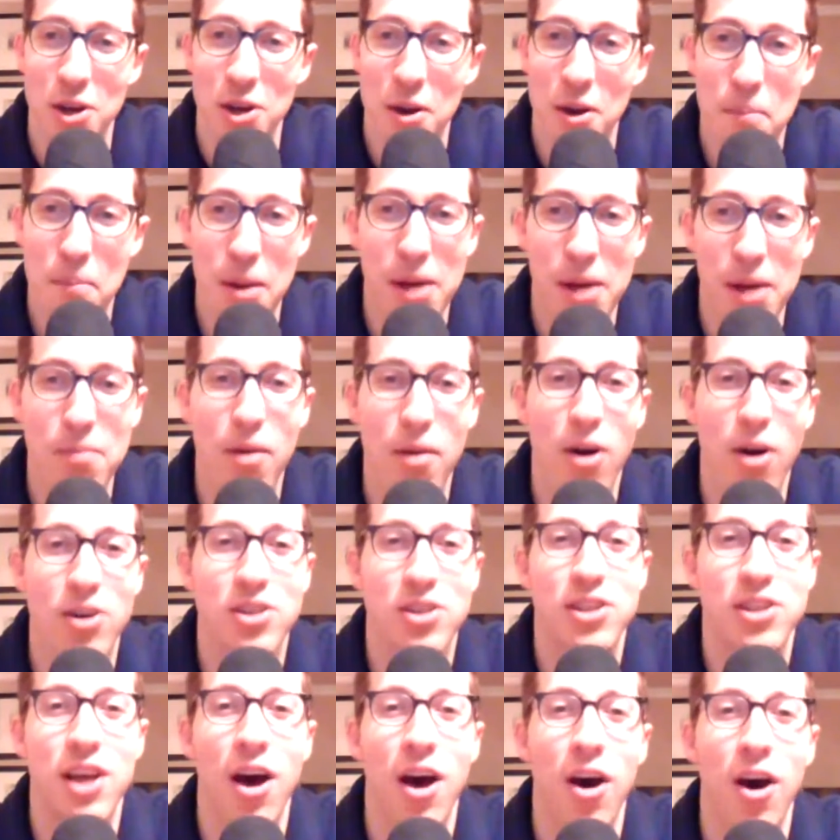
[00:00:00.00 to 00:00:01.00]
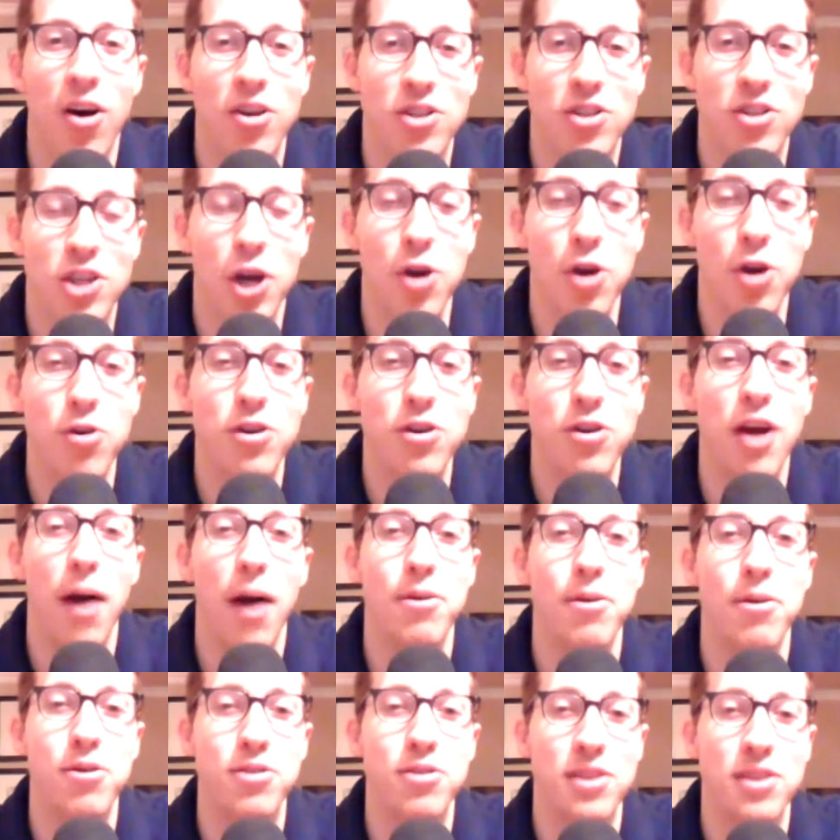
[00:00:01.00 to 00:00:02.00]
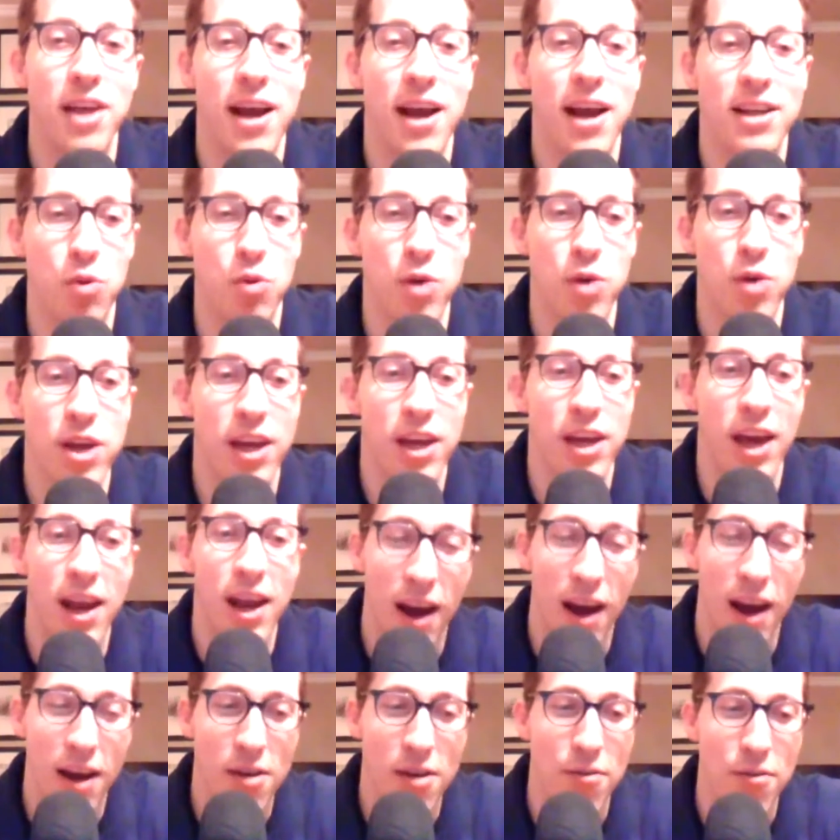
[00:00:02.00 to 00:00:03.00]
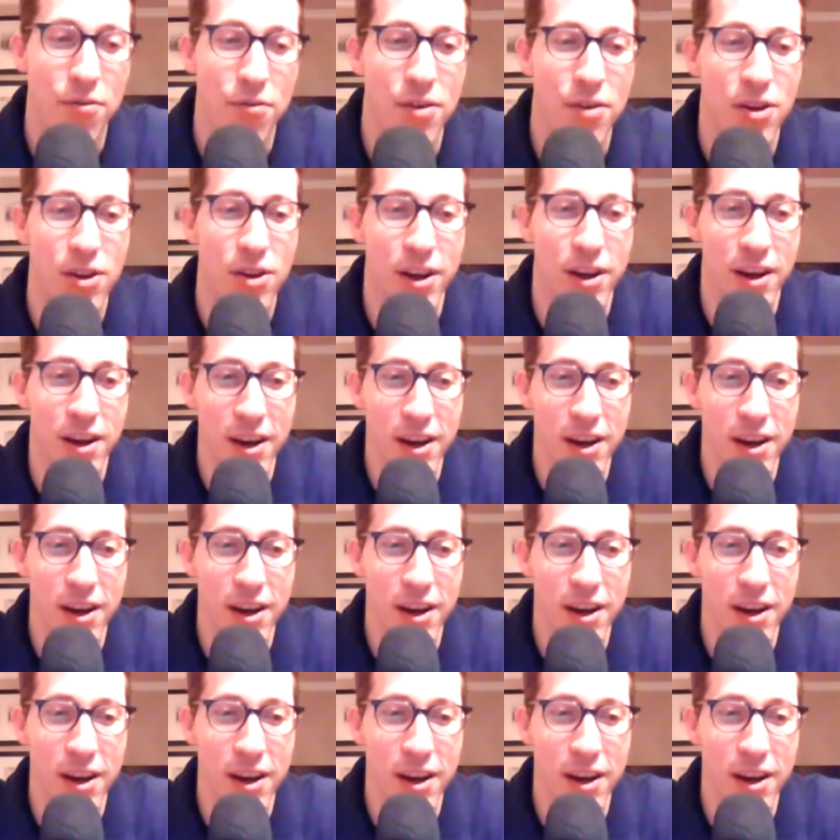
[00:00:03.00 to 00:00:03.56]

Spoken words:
Big Marcel, 2 W's last weekend. How you feeling?